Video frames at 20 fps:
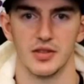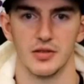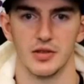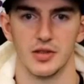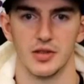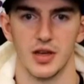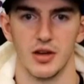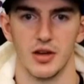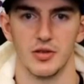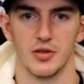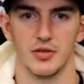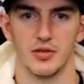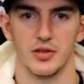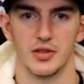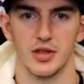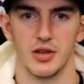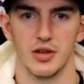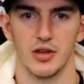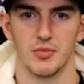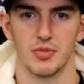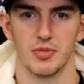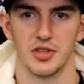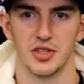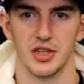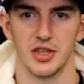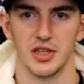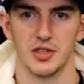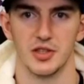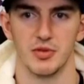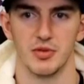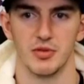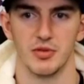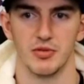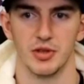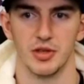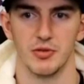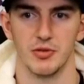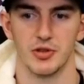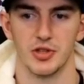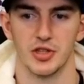So a solid percentage, but
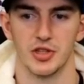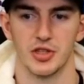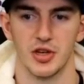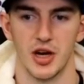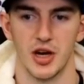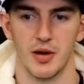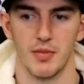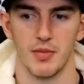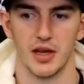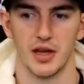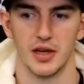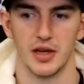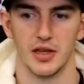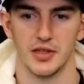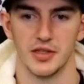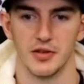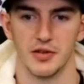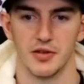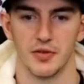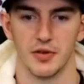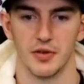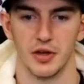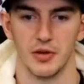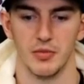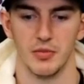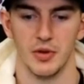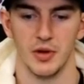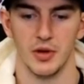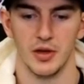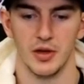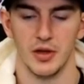really we're just trying to make it easier for him.